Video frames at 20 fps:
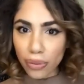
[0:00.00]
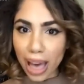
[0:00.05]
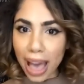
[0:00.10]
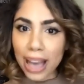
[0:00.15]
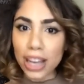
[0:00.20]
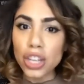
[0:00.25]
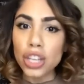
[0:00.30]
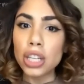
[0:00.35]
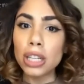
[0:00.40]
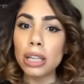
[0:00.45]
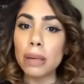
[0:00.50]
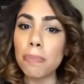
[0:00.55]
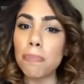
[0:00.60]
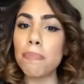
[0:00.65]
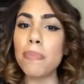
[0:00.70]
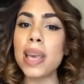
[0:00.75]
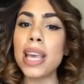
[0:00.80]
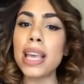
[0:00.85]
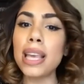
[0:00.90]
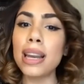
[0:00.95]
actually
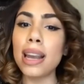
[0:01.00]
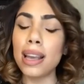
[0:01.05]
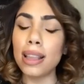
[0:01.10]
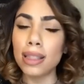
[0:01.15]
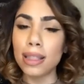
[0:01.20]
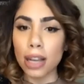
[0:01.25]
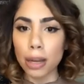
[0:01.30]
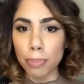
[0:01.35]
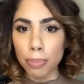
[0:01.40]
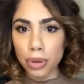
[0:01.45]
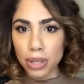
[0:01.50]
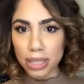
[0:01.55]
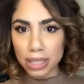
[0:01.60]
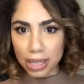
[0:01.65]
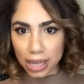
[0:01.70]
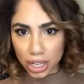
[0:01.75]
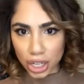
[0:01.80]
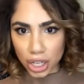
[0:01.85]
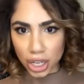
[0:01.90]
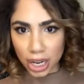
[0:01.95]
being in that
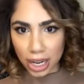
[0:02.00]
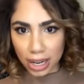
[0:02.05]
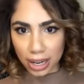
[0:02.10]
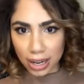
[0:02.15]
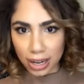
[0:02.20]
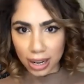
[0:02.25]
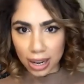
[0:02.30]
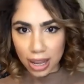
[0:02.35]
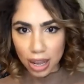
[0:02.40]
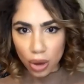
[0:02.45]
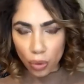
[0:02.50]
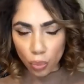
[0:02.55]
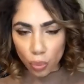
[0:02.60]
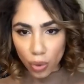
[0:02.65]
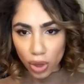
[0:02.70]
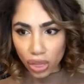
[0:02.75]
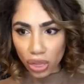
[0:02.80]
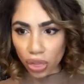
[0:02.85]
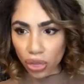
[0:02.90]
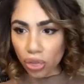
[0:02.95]
position with
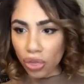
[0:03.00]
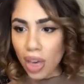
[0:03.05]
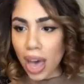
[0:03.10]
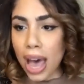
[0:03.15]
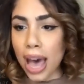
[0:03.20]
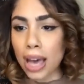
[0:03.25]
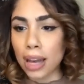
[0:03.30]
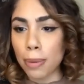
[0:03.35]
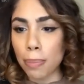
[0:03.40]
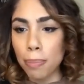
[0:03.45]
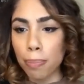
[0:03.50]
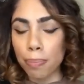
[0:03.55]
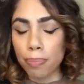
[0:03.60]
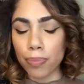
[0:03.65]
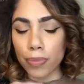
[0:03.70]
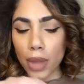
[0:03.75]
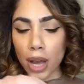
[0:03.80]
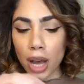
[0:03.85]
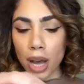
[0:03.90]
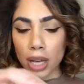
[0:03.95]
that
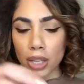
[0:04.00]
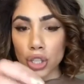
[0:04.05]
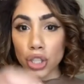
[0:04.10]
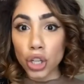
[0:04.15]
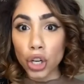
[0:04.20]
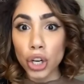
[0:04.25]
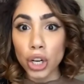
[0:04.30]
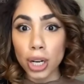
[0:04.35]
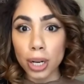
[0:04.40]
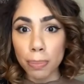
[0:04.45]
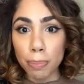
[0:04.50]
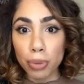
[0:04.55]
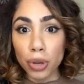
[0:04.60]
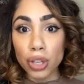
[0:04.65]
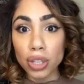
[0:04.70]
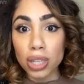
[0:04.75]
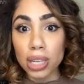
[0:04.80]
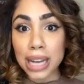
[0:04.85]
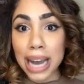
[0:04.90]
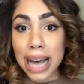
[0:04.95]
certain
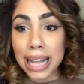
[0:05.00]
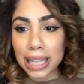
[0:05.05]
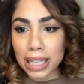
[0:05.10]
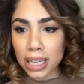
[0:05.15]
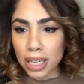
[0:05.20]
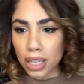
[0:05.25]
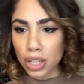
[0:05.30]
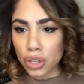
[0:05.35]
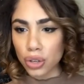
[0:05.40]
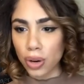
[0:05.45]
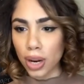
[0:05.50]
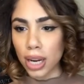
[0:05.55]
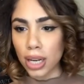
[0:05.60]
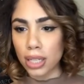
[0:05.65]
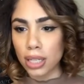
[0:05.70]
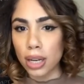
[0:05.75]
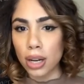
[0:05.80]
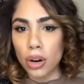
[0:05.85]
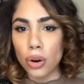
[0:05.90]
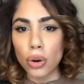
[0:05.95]
personality trait
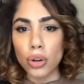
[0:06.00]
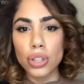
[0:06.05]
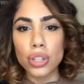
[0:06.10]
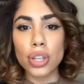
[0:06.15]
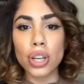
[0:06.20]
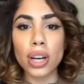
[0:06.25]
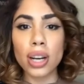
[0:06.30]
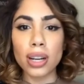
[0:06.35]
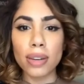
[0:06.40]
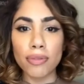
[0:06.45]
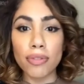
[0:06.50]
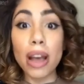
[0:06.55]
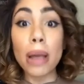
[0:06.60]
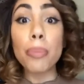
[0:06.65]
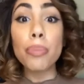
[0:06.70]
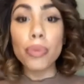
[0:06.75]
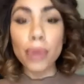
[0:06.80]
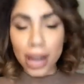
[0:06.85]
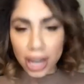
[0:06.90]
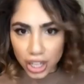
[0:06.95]
or certain
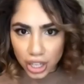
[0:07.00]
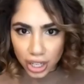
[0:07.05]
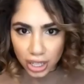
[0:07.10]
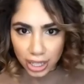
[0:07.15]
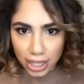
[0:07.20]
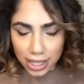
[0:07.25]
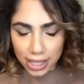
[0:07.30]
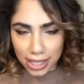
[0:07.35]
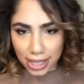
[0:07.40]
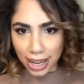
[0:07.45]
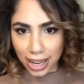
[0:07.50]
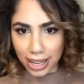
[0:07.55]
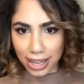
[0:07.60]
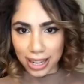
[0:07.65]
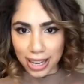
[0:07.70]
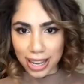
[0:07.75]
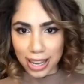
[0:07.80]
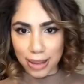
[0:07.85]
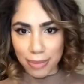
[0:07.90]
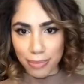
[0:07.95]
vibration, let's say,
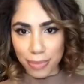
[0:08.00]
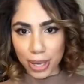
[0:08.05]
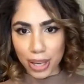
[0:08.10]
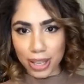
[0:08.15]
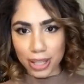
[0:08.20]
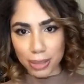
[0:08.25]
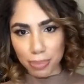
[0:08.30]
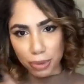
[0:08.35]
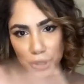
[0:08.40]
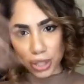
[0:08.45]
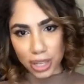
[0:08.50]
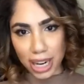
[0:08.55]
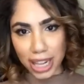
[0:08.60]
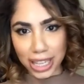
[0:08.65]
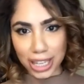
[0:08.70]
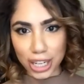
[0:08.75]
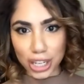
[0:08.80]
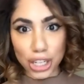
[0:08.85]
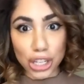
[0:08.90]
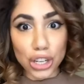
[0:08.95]
because
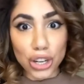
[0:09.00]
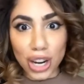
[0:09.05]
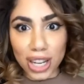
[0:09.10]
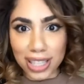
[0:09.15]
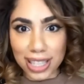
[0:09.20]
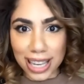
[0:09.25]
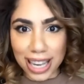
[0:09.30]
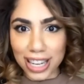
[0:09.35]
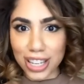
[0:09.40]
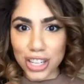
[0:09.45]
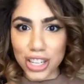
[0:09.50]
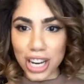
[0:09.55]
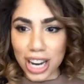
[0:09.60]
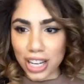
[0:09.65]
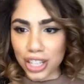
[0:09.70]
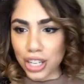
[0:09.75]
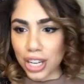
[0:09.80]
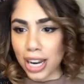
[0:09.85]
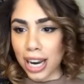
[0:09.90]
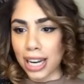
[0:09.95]
personality traits can change
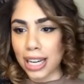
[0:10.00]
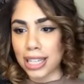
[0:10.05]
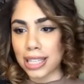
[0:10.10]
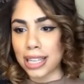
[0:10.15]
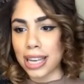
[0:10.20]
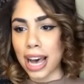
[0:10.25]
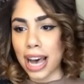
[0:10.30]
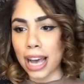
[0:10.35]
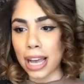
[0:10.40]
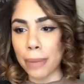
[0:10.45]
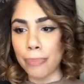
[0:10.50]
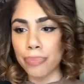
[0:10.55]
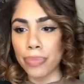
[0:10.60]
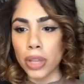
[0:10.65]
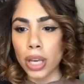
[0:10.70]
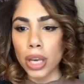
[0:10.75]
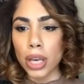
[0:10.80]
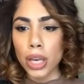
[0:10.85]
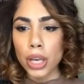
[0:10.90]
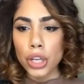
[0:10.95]
at any time.
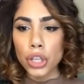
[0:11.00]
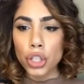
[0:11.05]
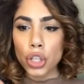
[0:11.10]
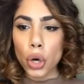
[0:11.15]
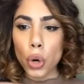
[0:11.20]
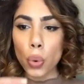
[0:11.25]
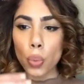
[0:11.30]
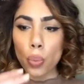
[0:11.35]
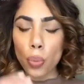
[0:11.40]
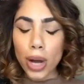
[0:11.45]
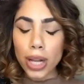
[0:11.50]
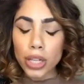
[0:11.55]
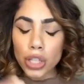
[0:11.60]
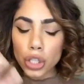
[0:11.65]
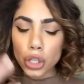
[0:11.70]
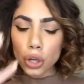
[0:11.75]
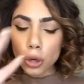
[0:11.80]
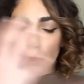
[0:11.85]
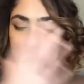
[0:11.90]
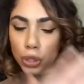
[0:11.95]
So once you
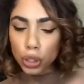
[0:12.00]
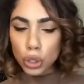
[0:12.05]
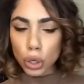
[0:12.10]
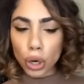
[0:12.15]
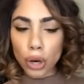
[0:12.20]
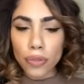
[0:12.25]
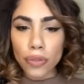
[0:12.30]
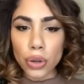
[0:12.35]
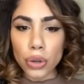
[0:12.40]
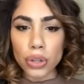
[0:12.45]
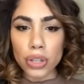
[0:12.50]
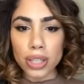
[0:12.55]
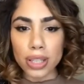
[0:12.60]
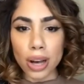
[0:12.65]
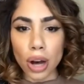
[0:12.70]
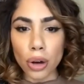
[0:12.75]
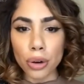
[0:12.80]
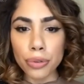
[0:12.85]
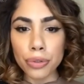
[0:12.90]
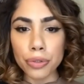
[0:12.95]
observe
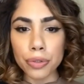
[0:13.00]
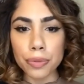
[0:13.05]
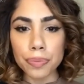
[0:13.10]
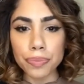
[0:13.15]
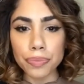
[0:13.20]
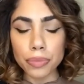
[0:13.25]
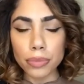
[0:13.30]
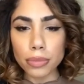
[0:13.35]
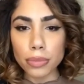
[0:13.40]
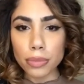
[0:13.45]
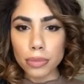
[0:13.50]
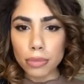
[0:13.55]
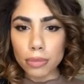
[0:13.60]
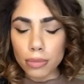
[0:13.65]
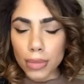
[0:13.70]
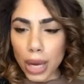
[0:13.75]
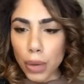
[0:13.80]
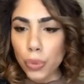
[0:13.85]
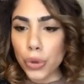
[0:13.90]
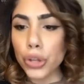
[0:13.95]
yourself,
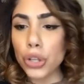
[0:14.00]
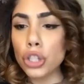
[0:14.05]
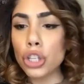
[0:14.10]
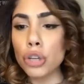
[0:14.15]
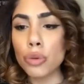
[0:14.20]
I want you to